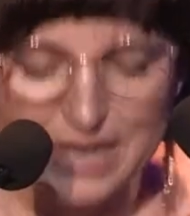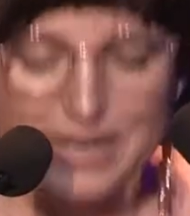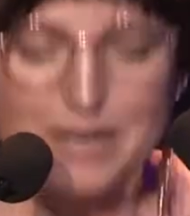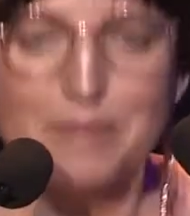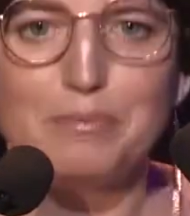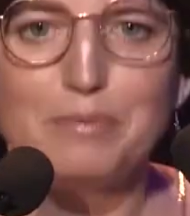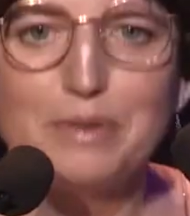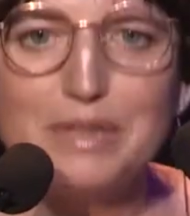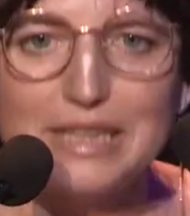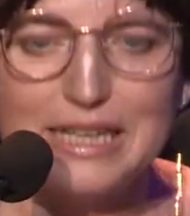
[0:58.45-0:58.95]

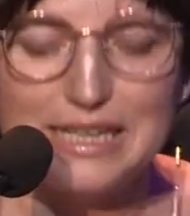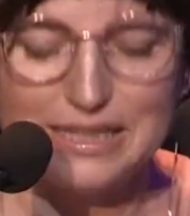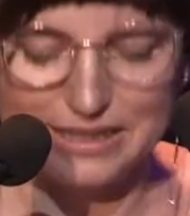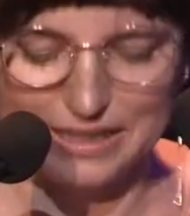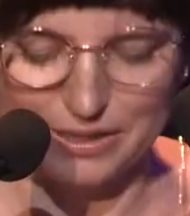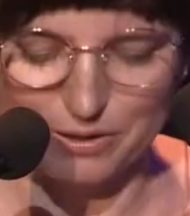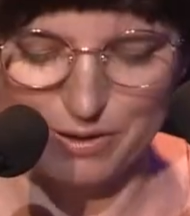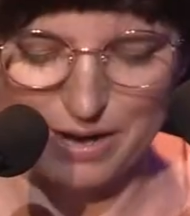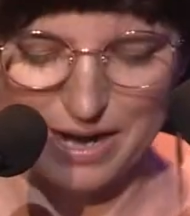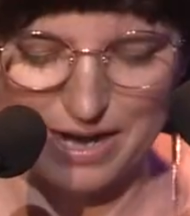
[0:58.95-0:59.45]

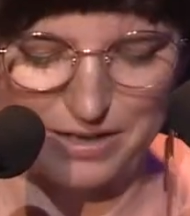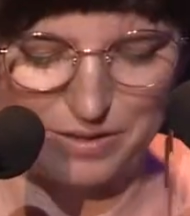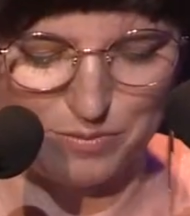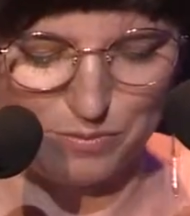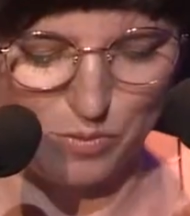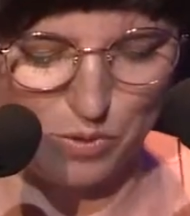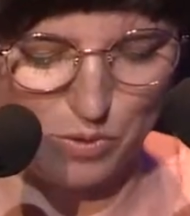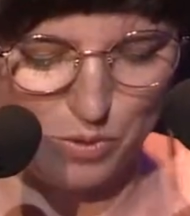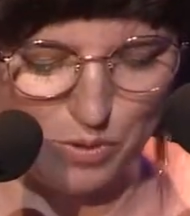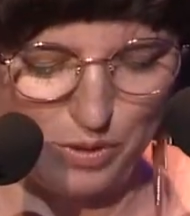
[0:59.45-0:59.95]
Completely crowded
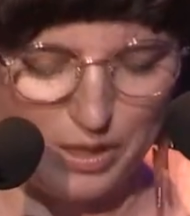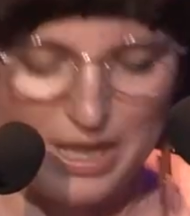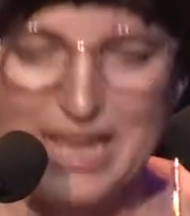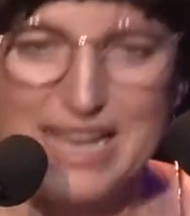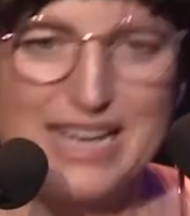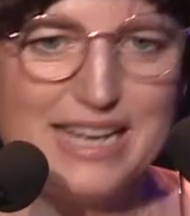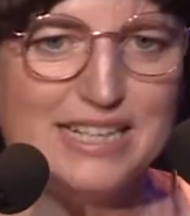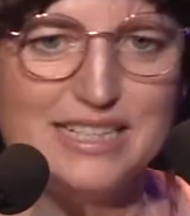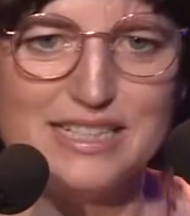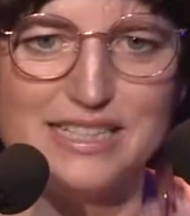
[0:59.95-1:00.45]
mall,
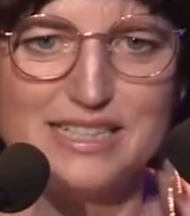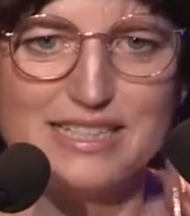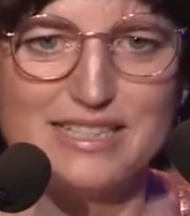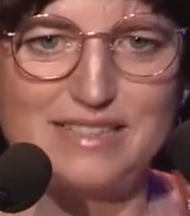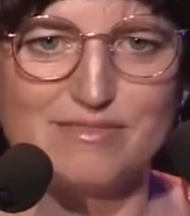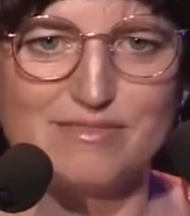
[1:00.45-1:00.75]
he just